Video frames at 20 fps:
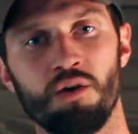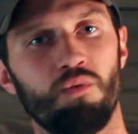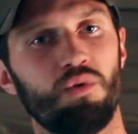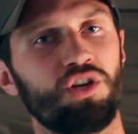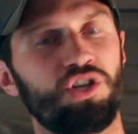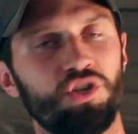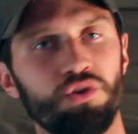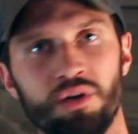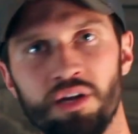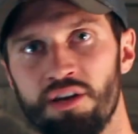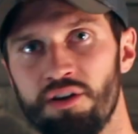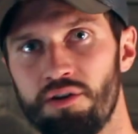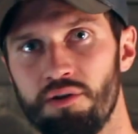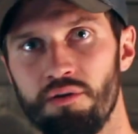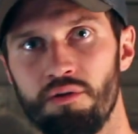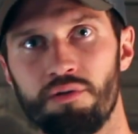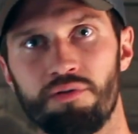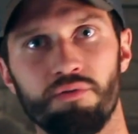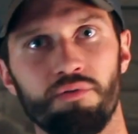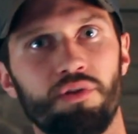which you can
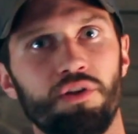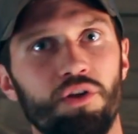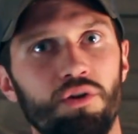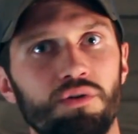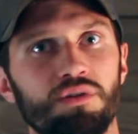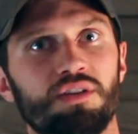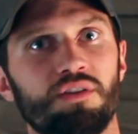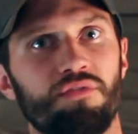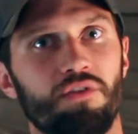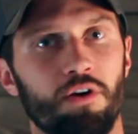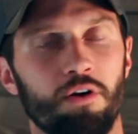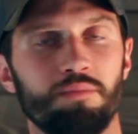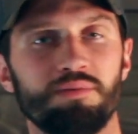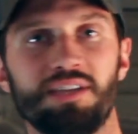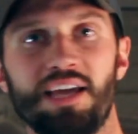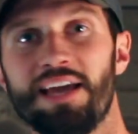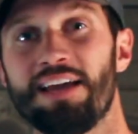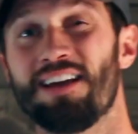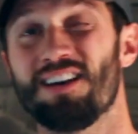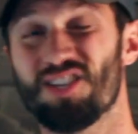do through the use of herbs
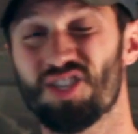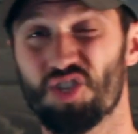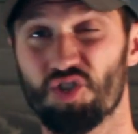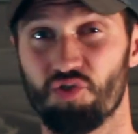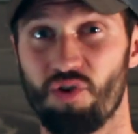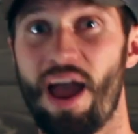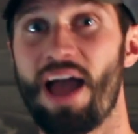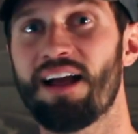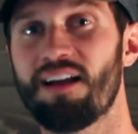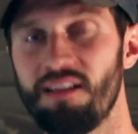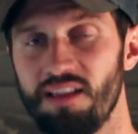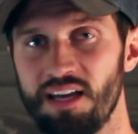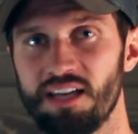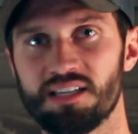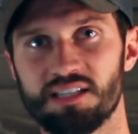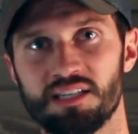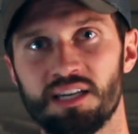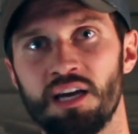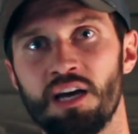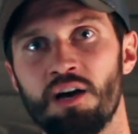like
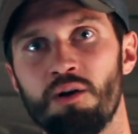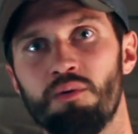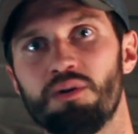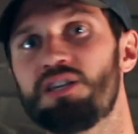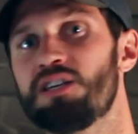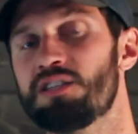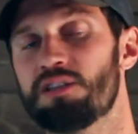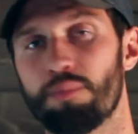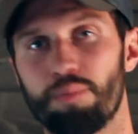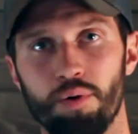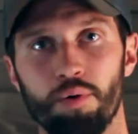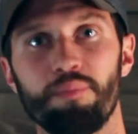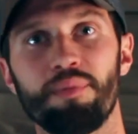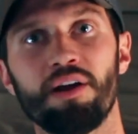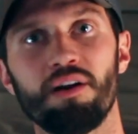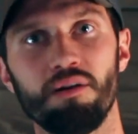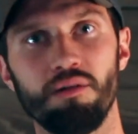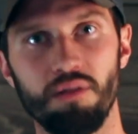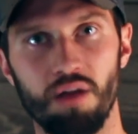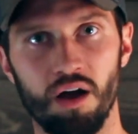astragalus, which is a
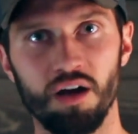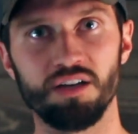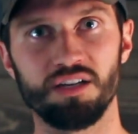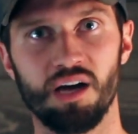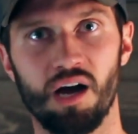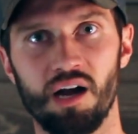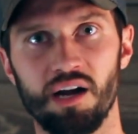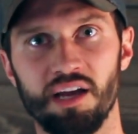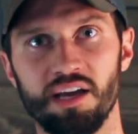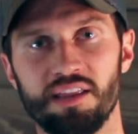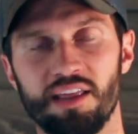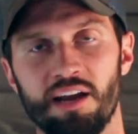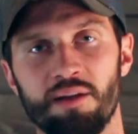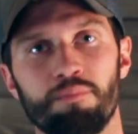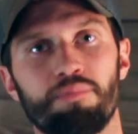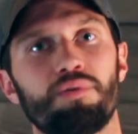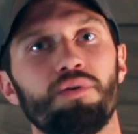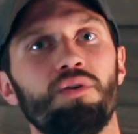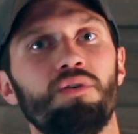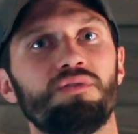premier lung tonic that
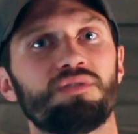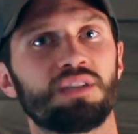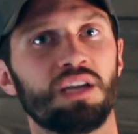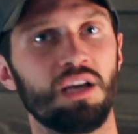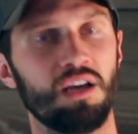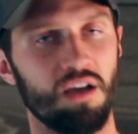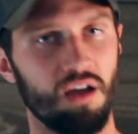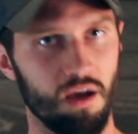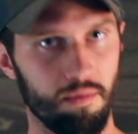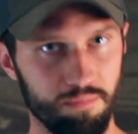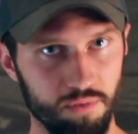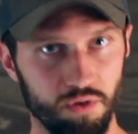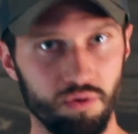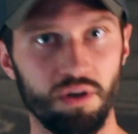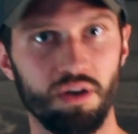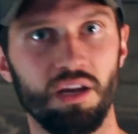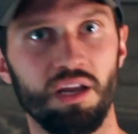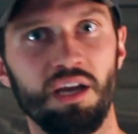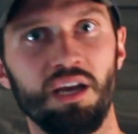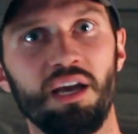improves
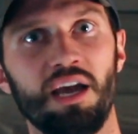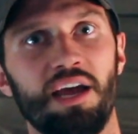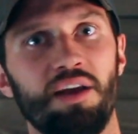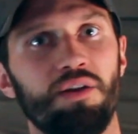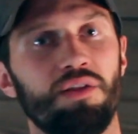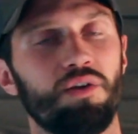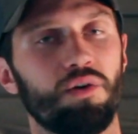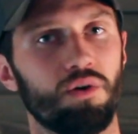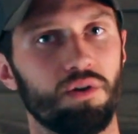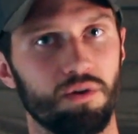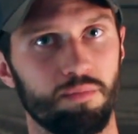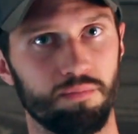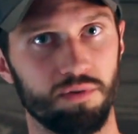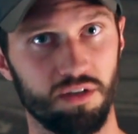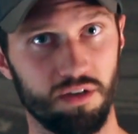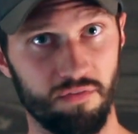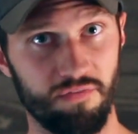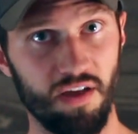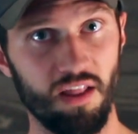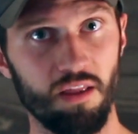immunity and the
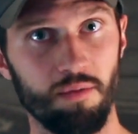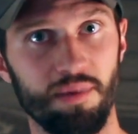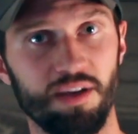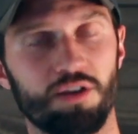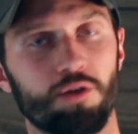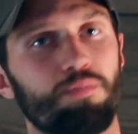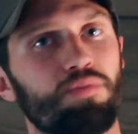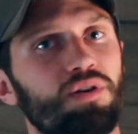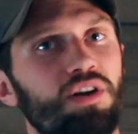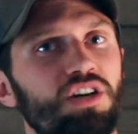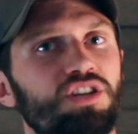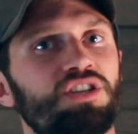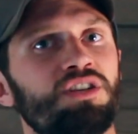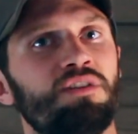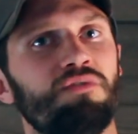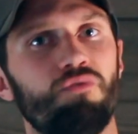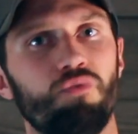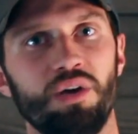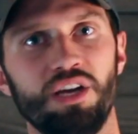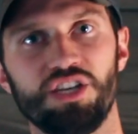development or production
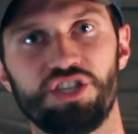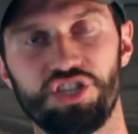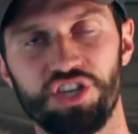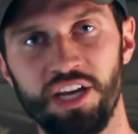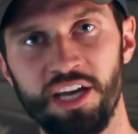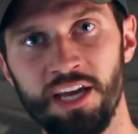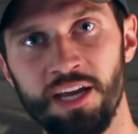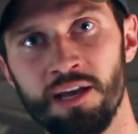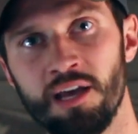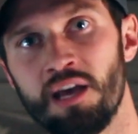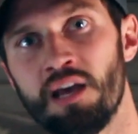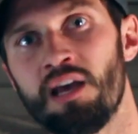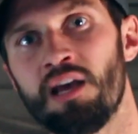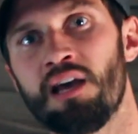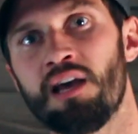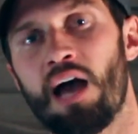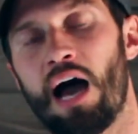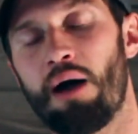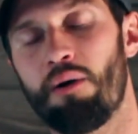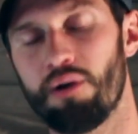of Wei Qi,
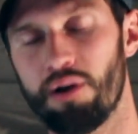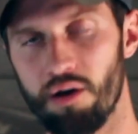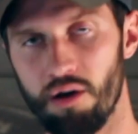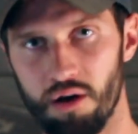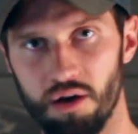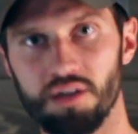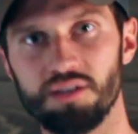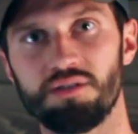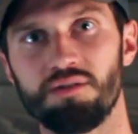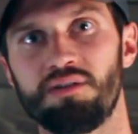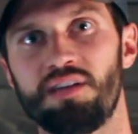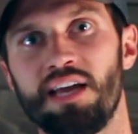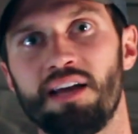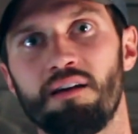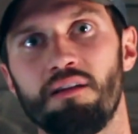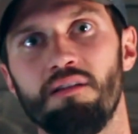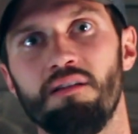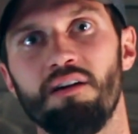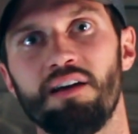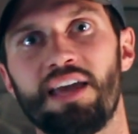I would also take a
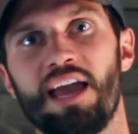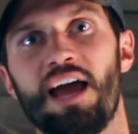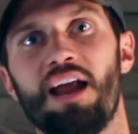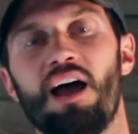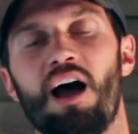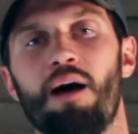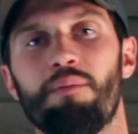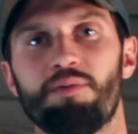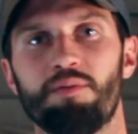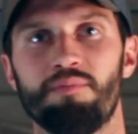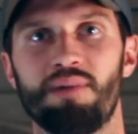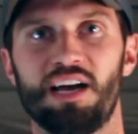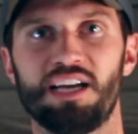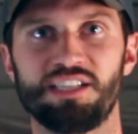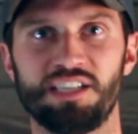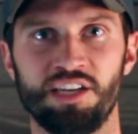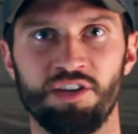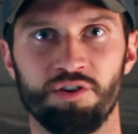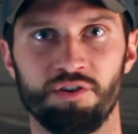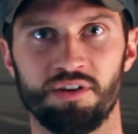look at
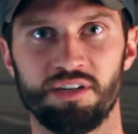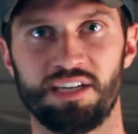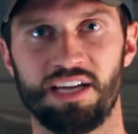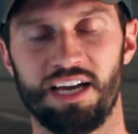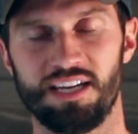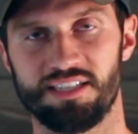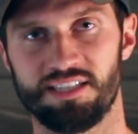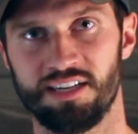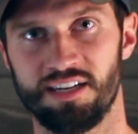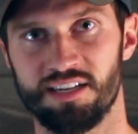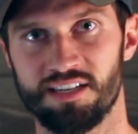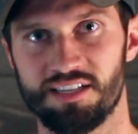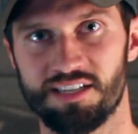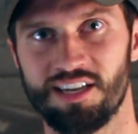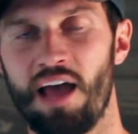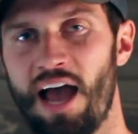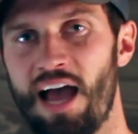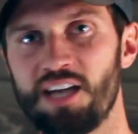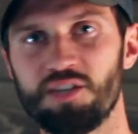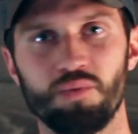optimizing your intestines.
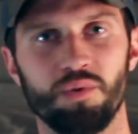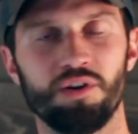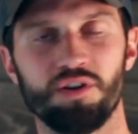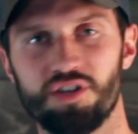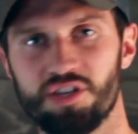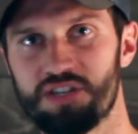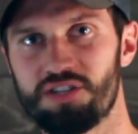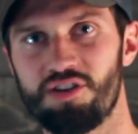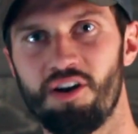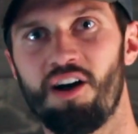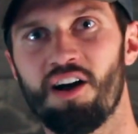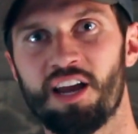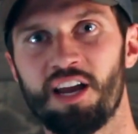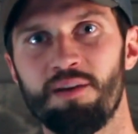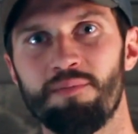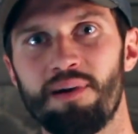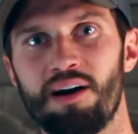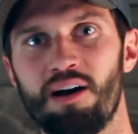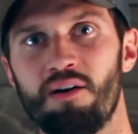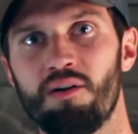As we were just talking
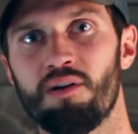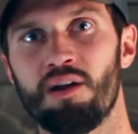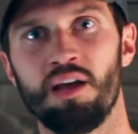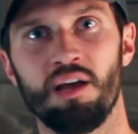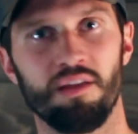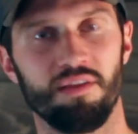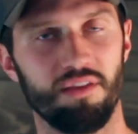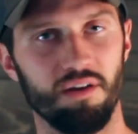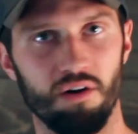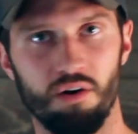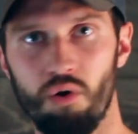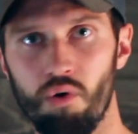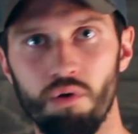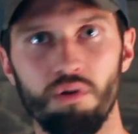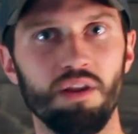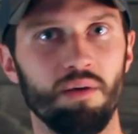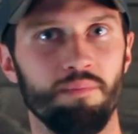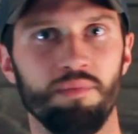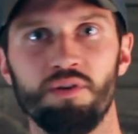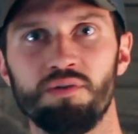about, the
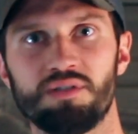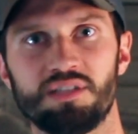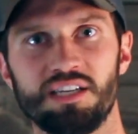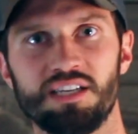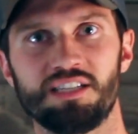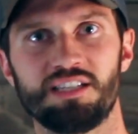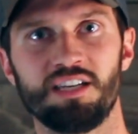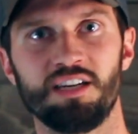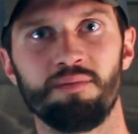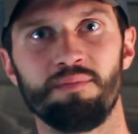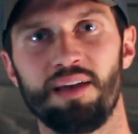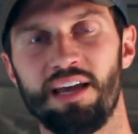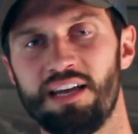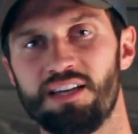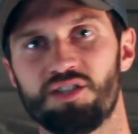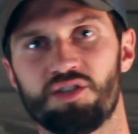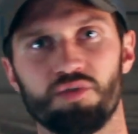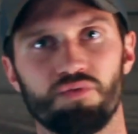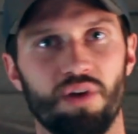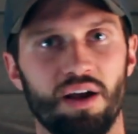whole immune system
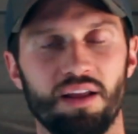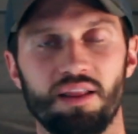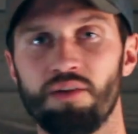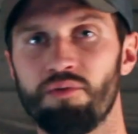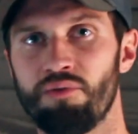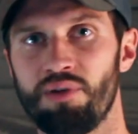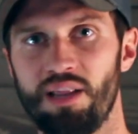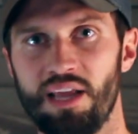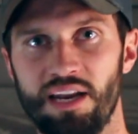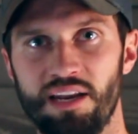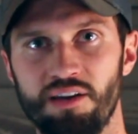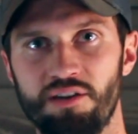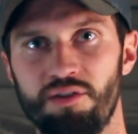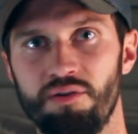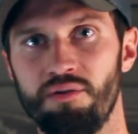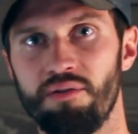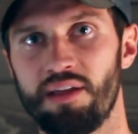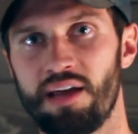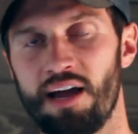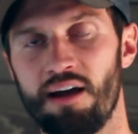is directly related
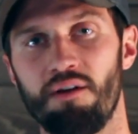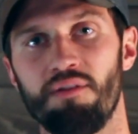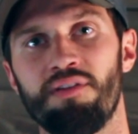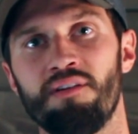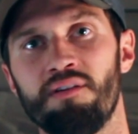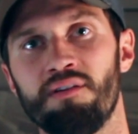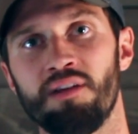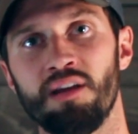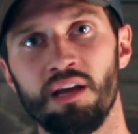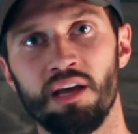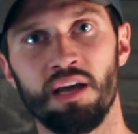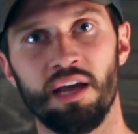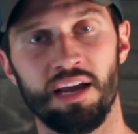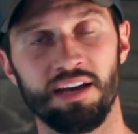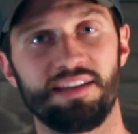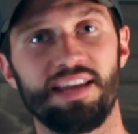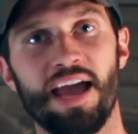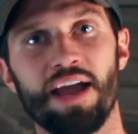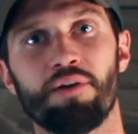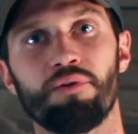to the health and
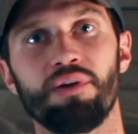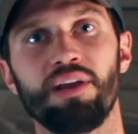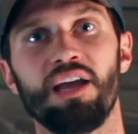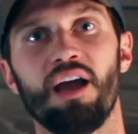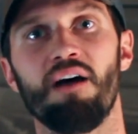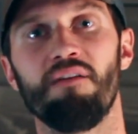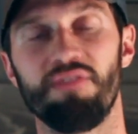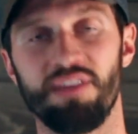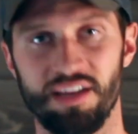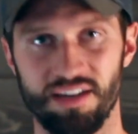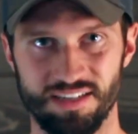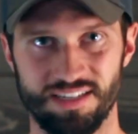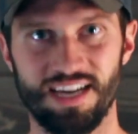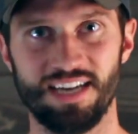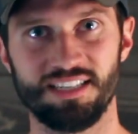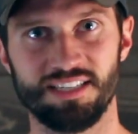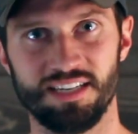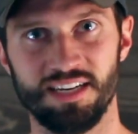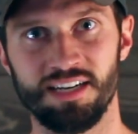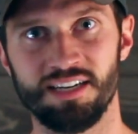integrity of the
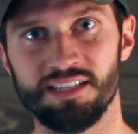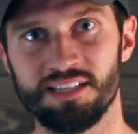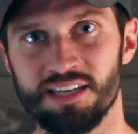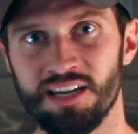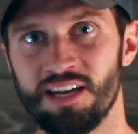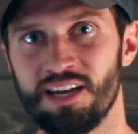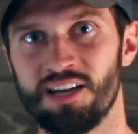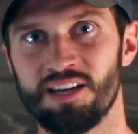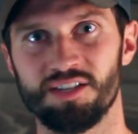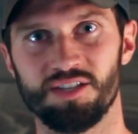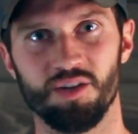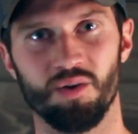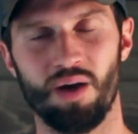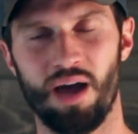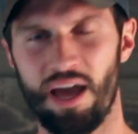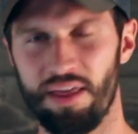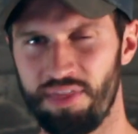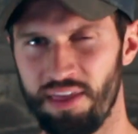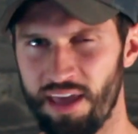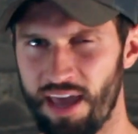intestines. So
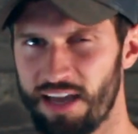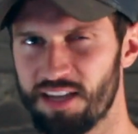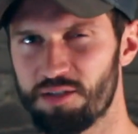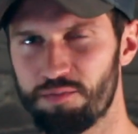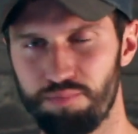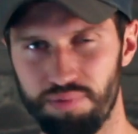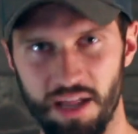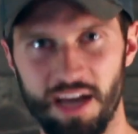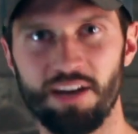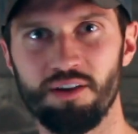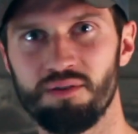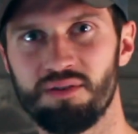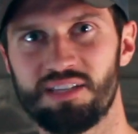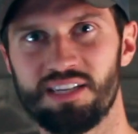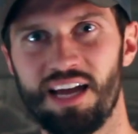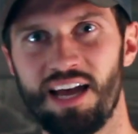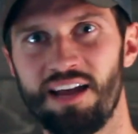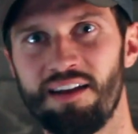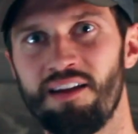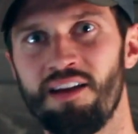I think as Plato
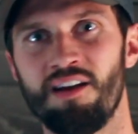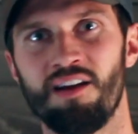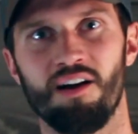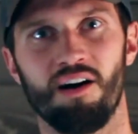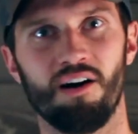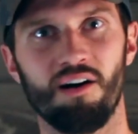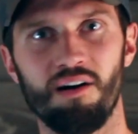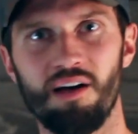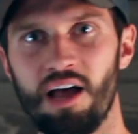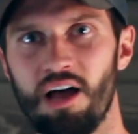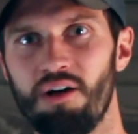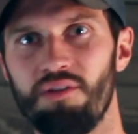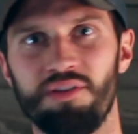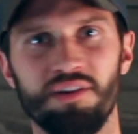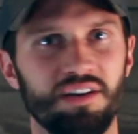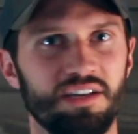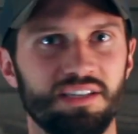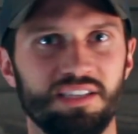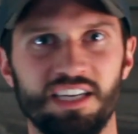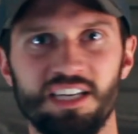said, all health
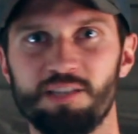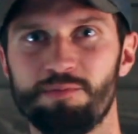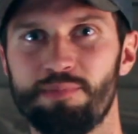and disease